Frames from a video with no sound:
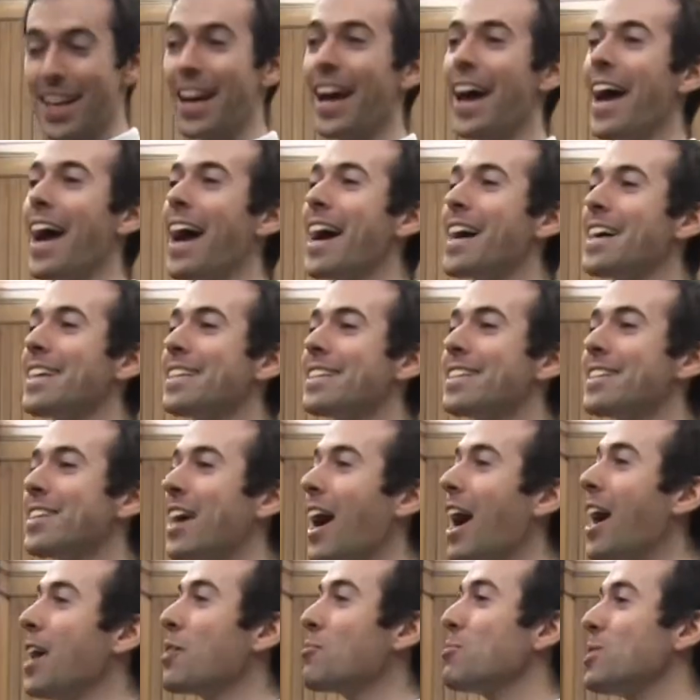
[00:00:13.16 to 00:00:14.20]
And
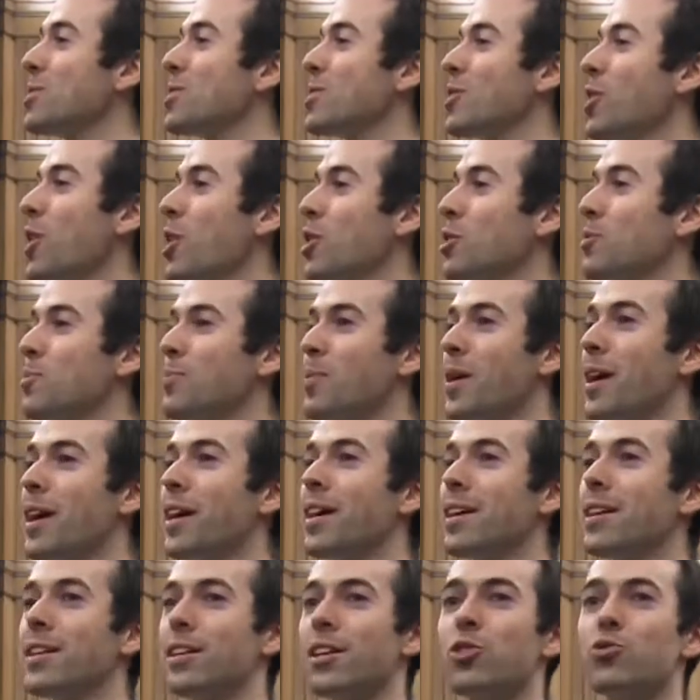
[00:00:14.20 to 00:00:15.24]
I will start
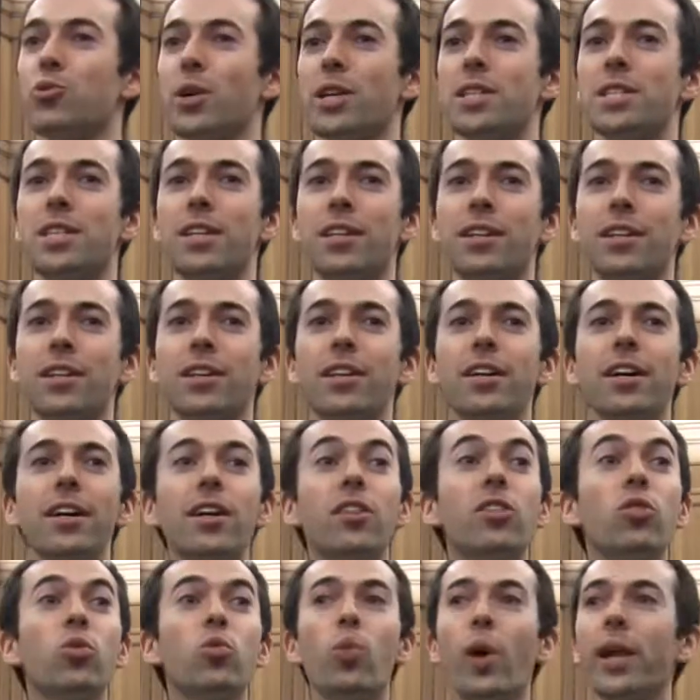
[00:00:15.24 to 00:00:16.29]
by
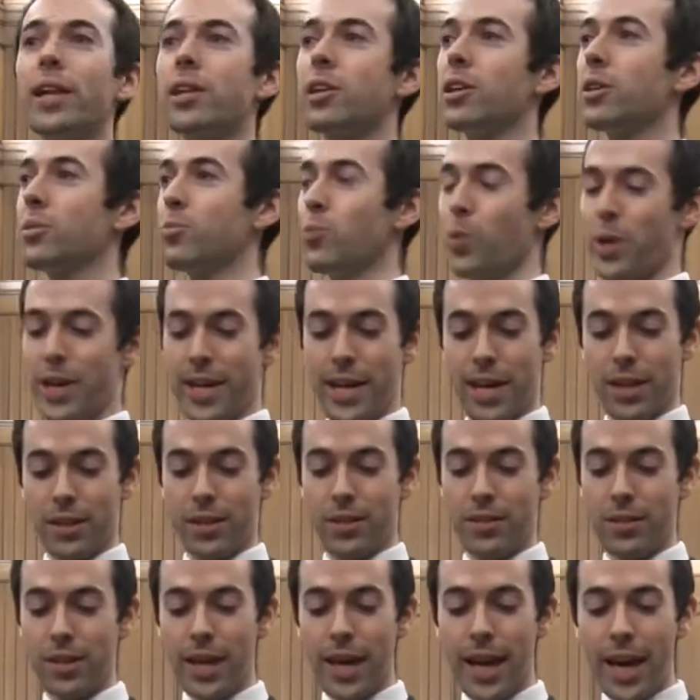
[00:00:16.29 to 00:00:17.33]
addressing the welcome we
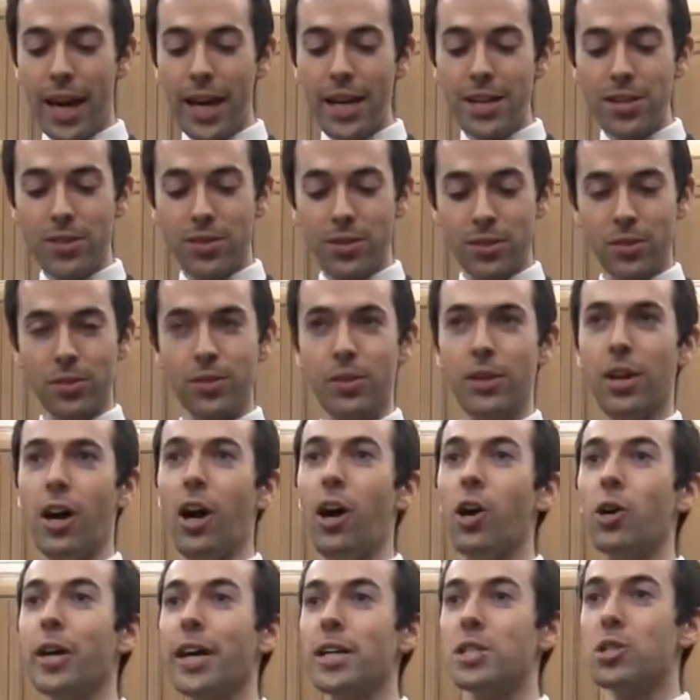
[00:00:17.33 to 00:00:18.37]
get. Aidan,
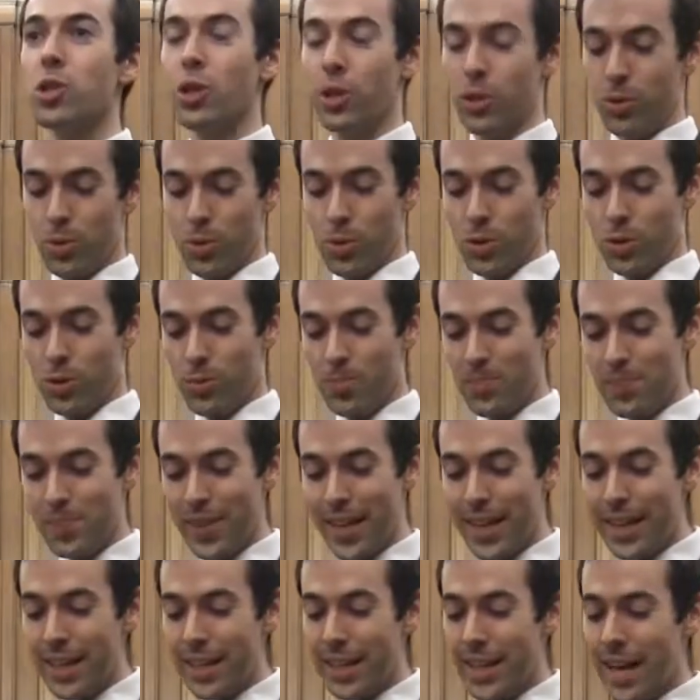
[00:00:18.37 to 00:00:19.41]
our guest host,
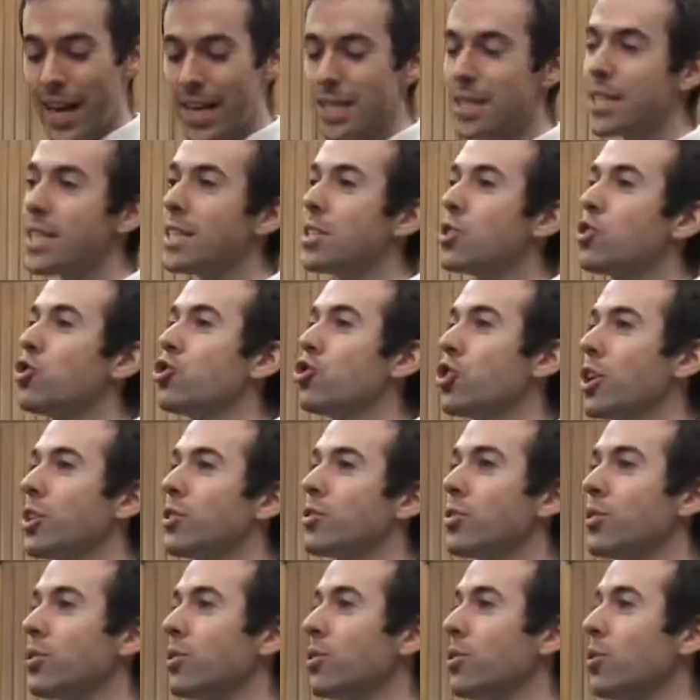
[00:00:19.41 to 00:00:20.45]
he has this
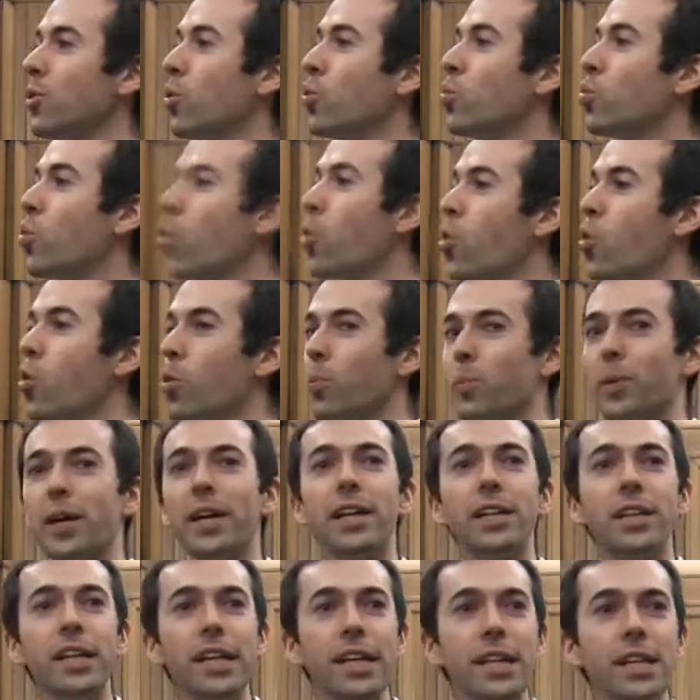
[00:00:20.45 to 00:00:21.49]
gentle, warm,
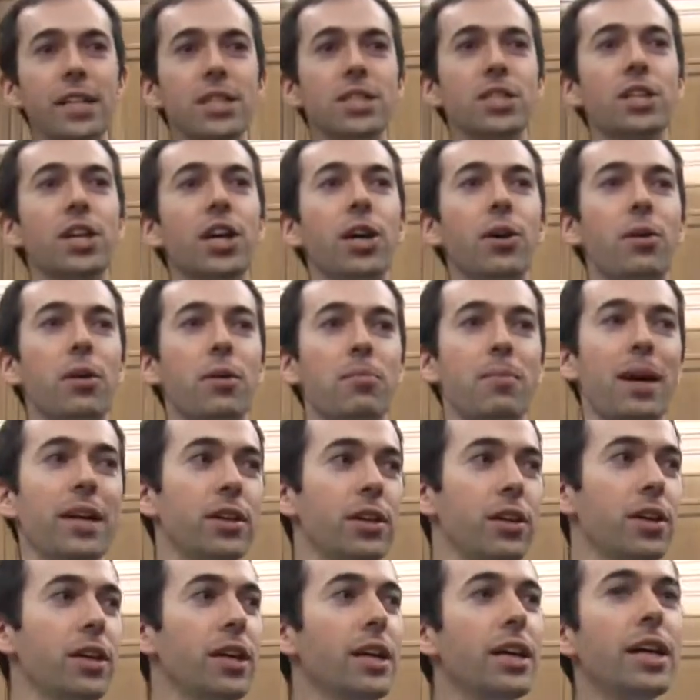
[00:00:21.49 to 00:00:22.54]
and easygoing
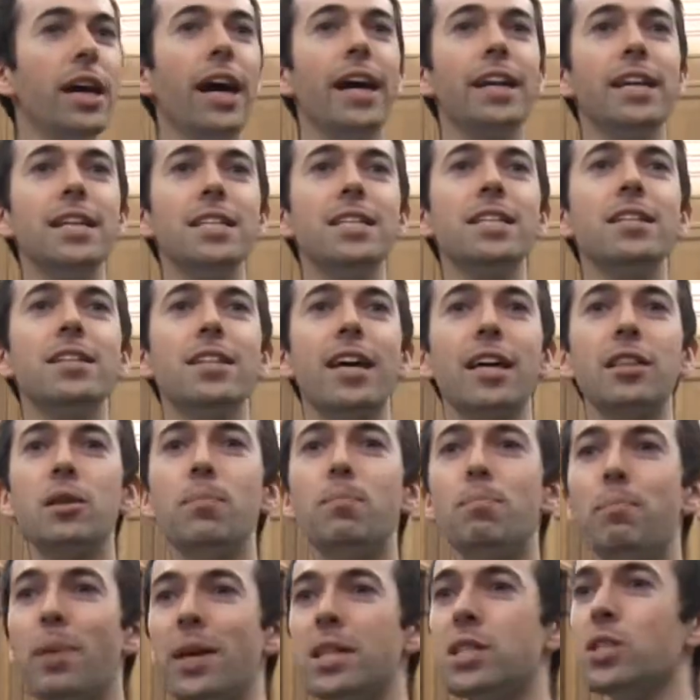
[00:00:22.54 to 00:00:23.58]
manner. And isn't that the
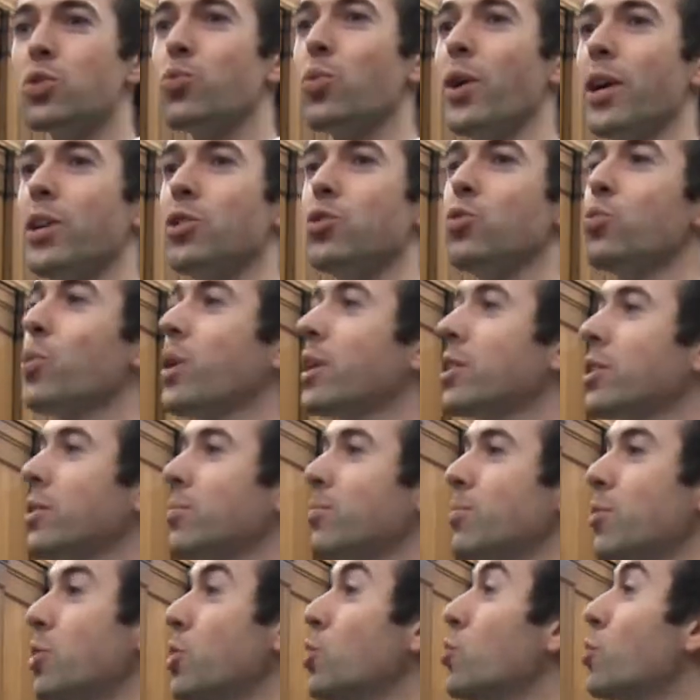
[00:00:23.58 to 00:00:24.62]
best way to
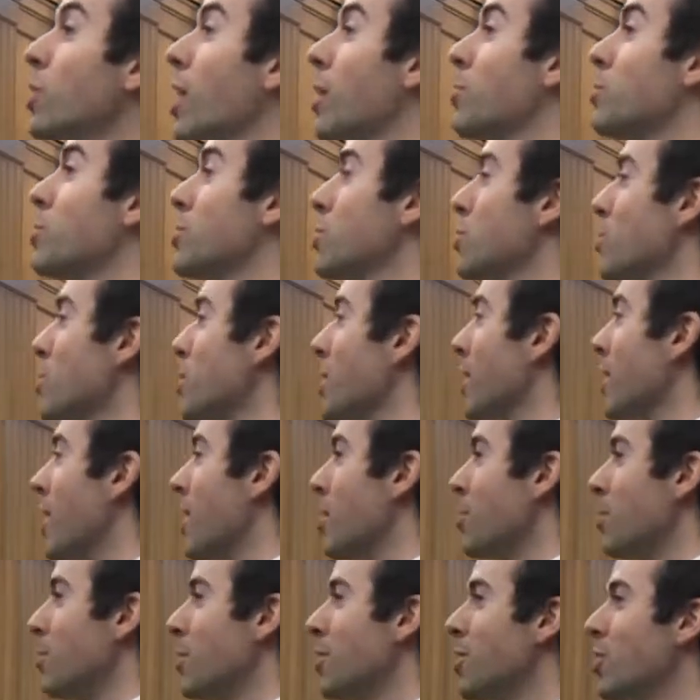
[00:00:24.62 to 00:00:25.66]
welcome newcomers to the
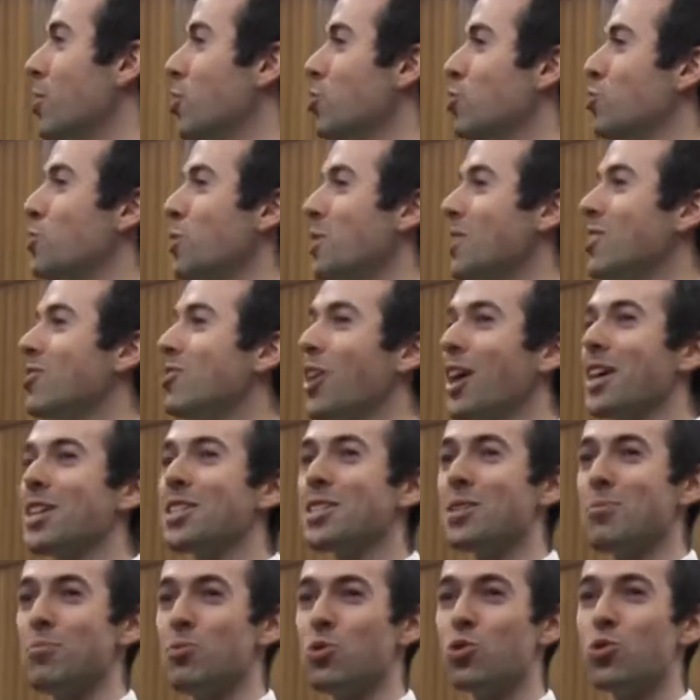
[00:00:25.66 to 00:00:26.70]
club, to
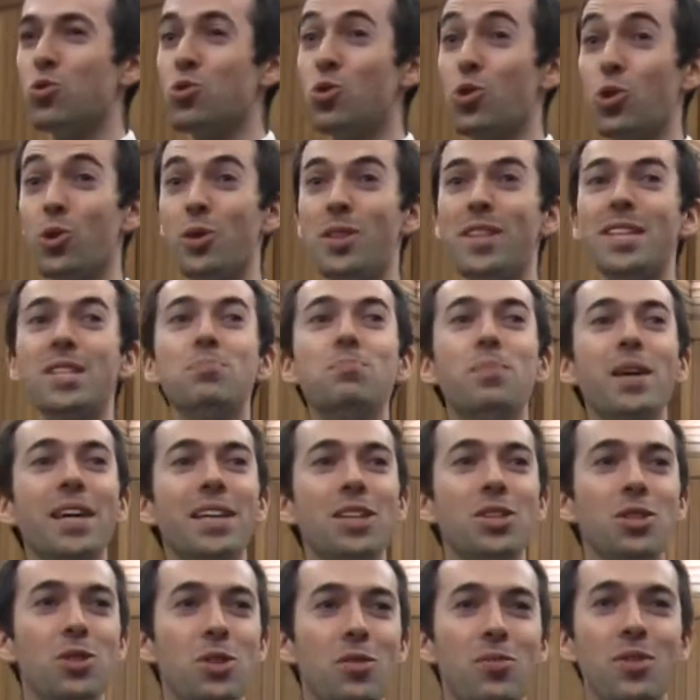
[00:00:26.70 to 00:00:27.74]
entice them to join this
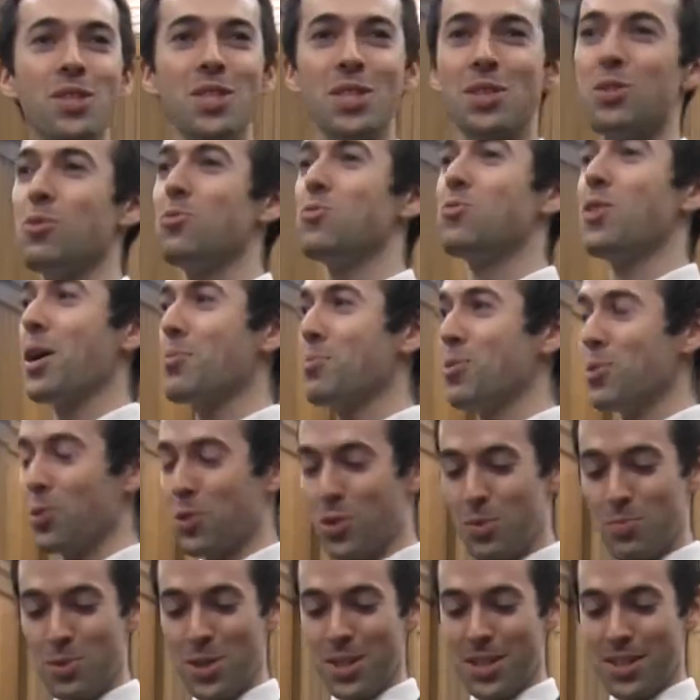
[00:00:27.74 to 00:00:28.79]
magnificent, vibrant
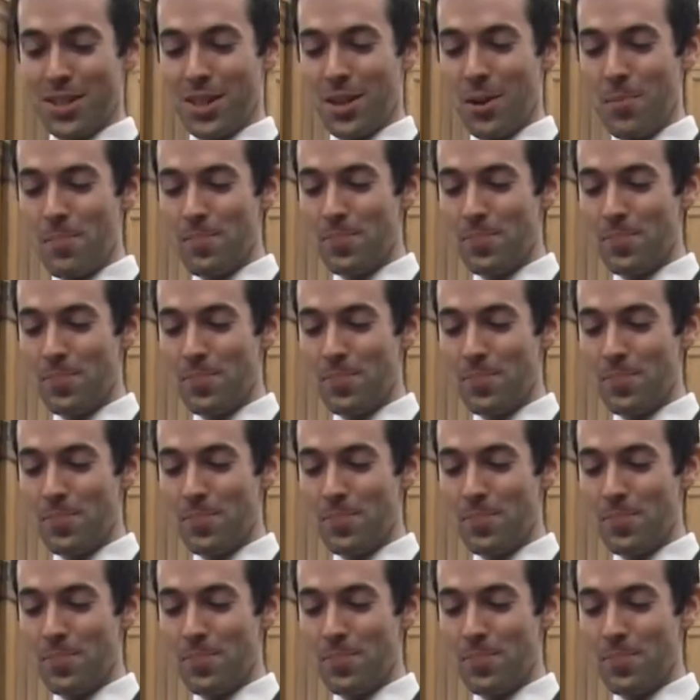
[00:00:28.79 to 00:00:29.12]
community?